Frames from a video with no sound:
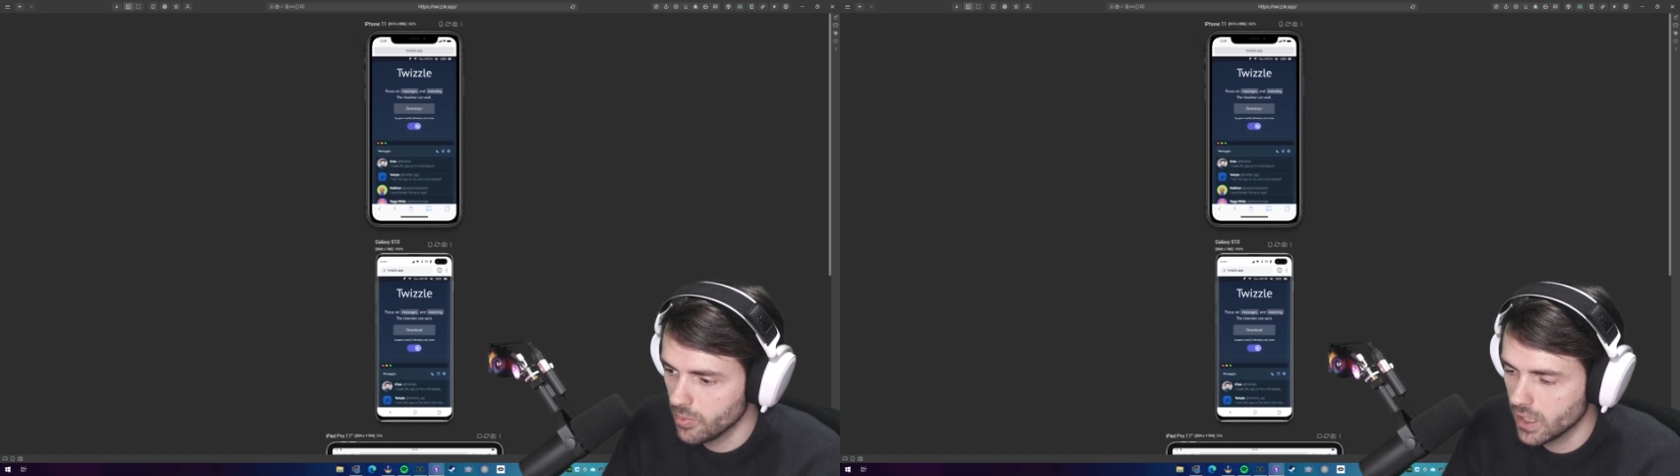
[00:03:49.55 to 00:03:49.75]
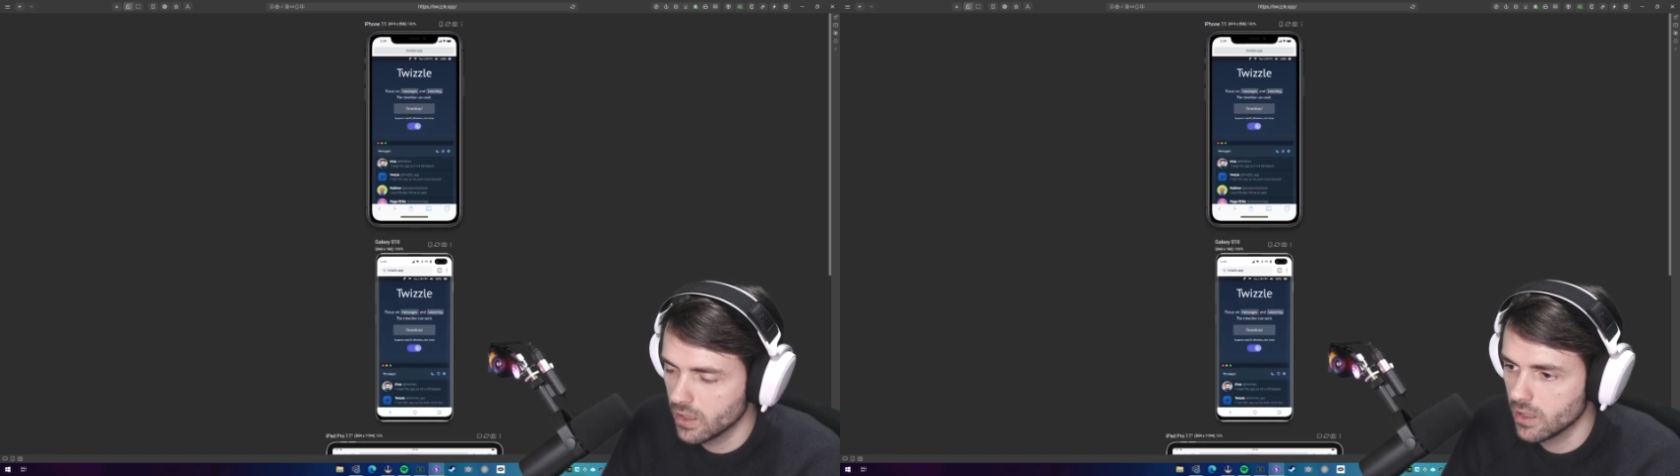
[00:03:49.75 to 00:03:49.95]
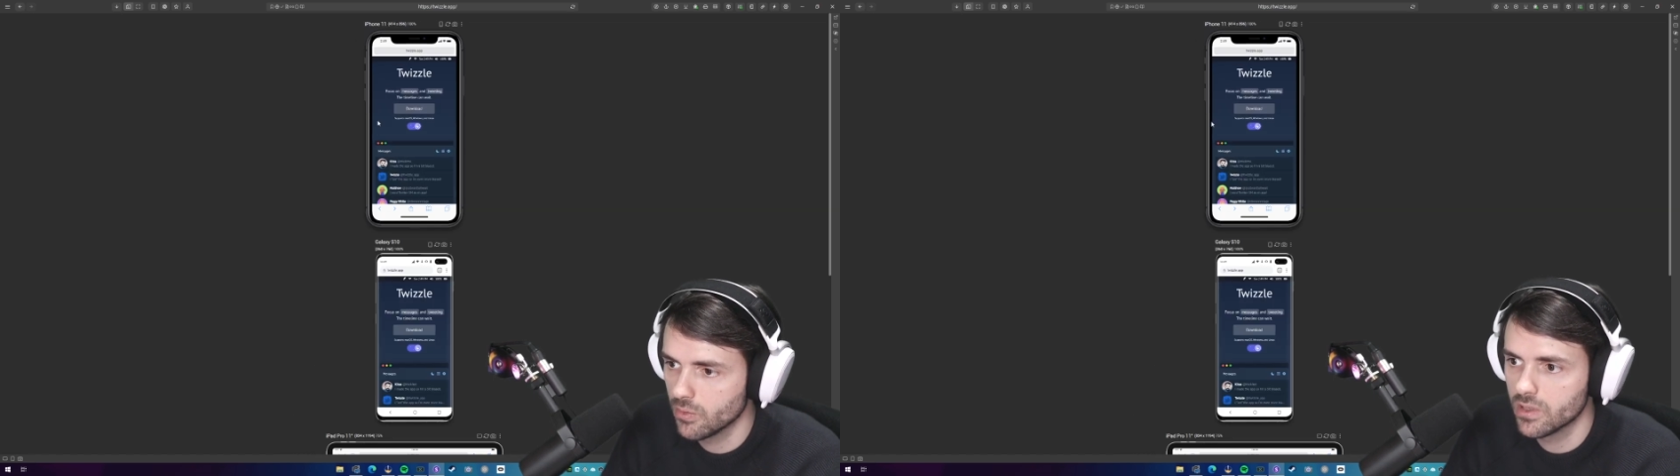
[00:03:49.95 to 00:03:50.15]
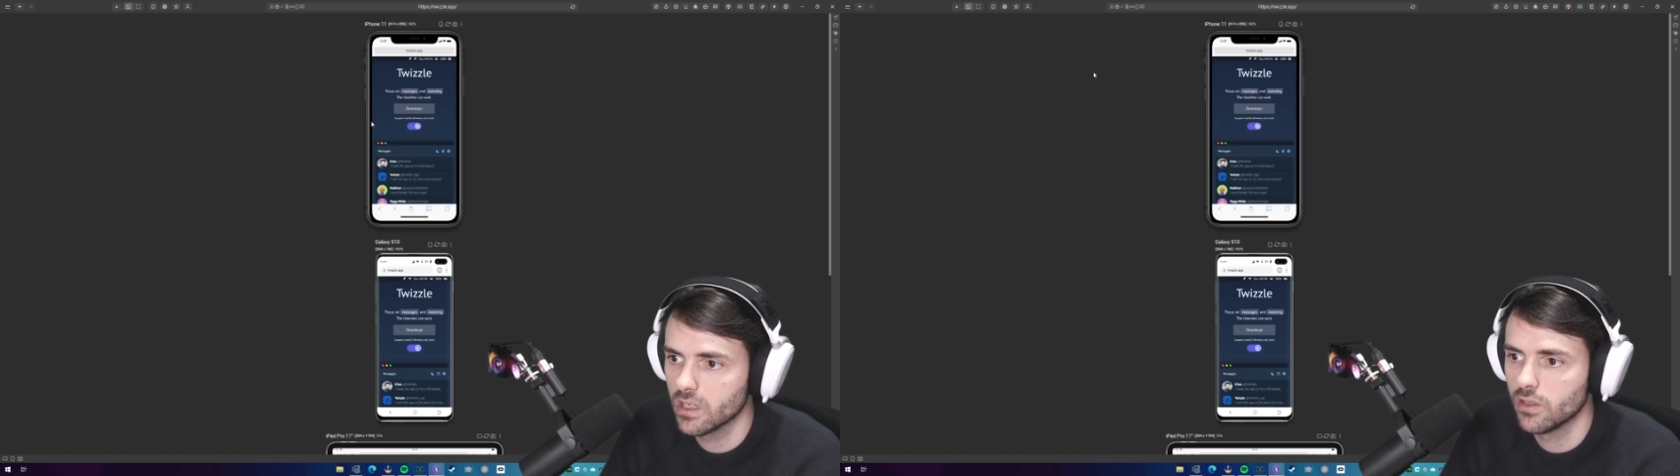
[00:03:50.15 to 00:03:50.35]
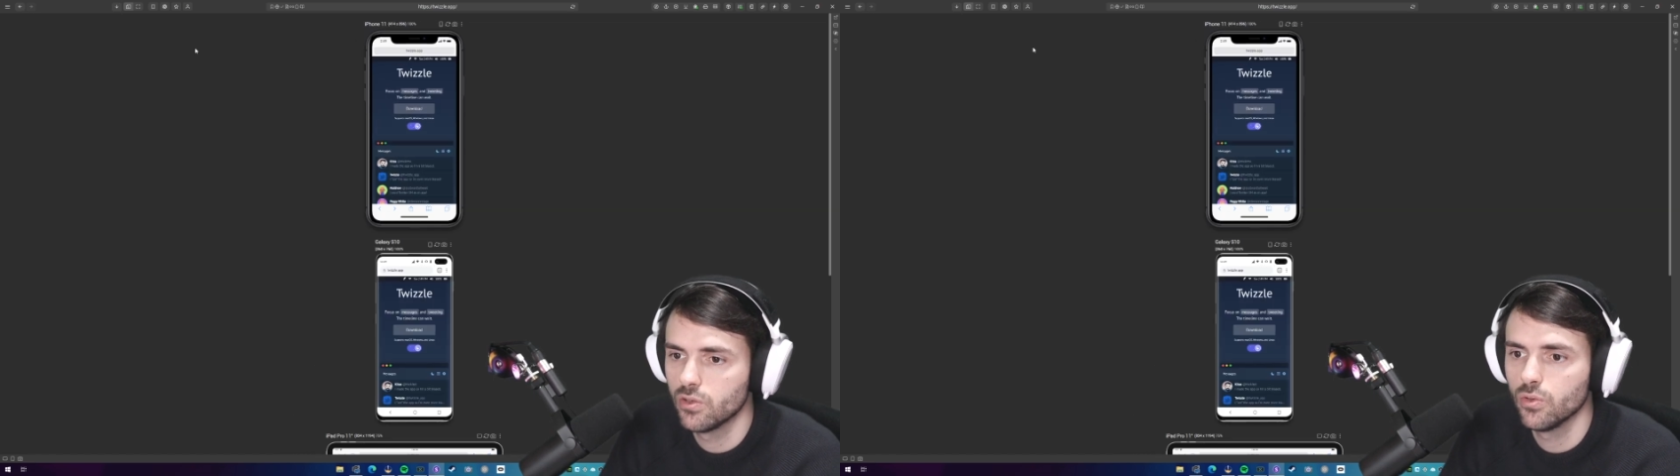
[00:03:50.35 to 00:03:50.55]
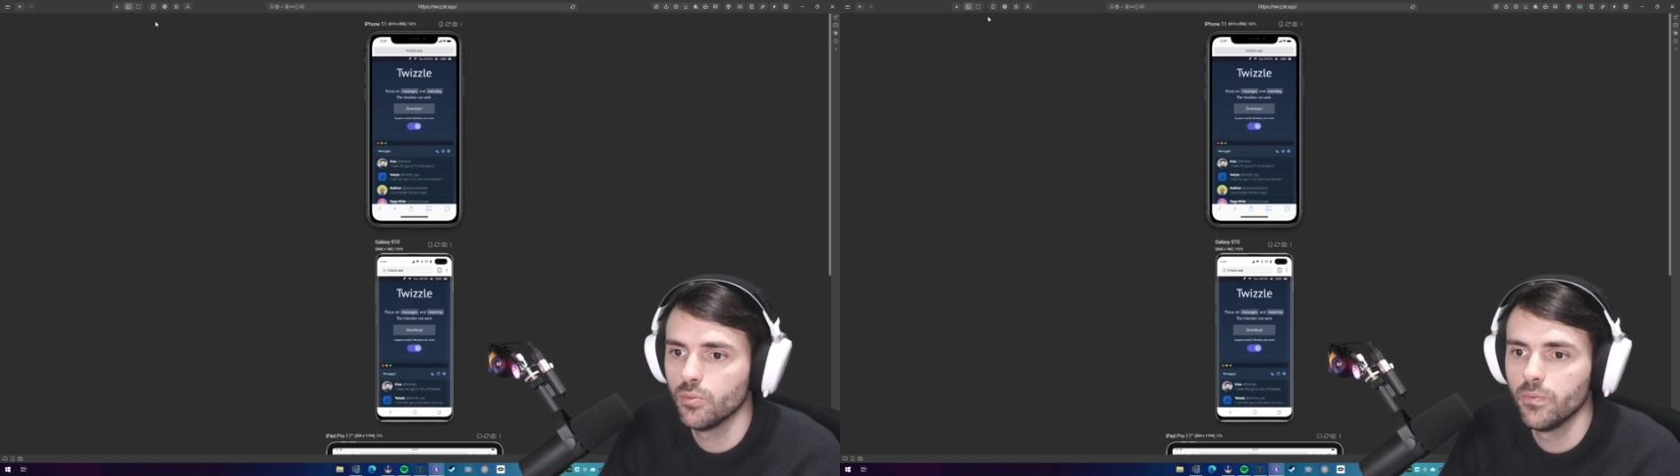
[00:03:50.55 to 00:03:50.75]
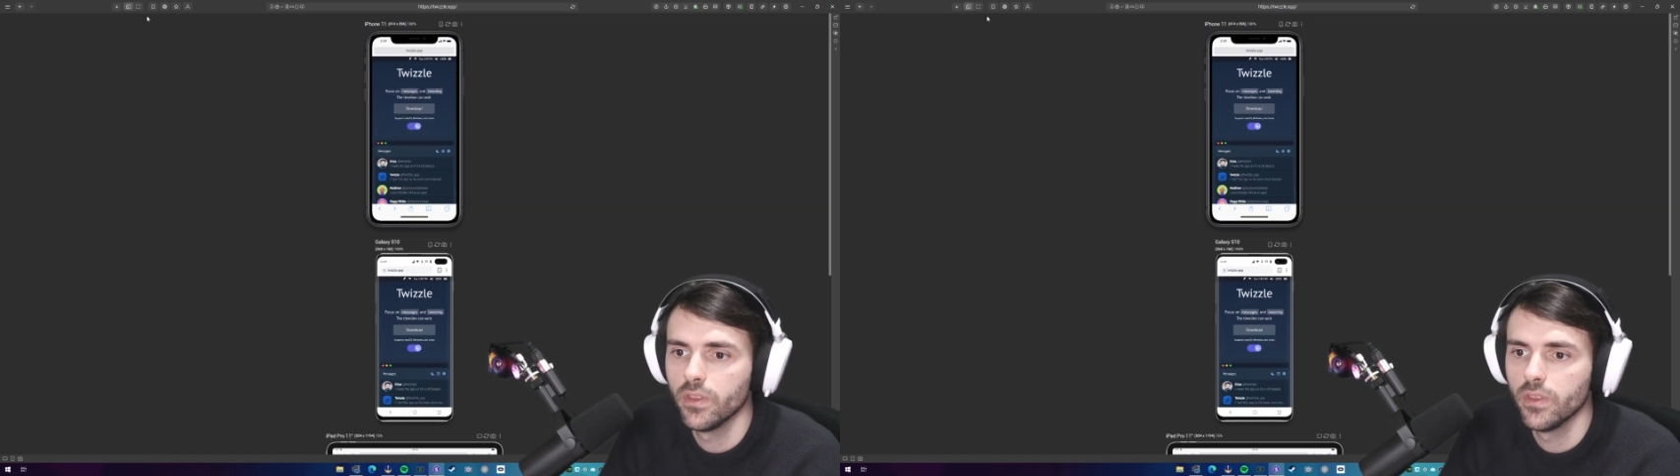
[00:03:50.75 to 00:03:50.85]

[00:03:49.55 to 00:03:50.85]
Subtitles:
by clicking reset zoom,